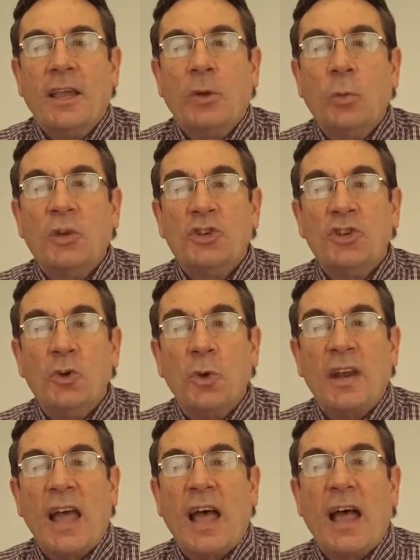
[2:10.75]
in which
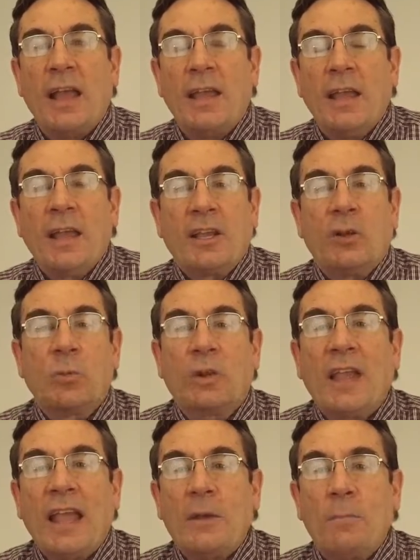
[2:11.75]
you and I can
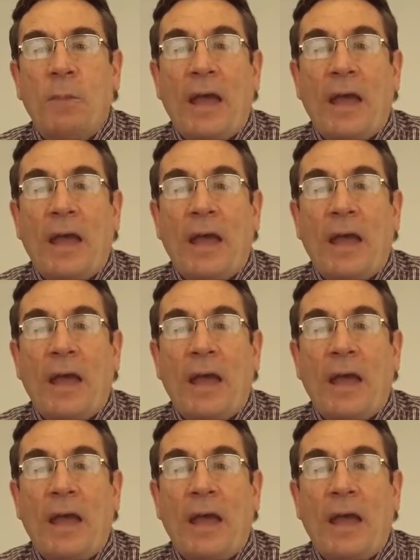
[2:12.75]
relate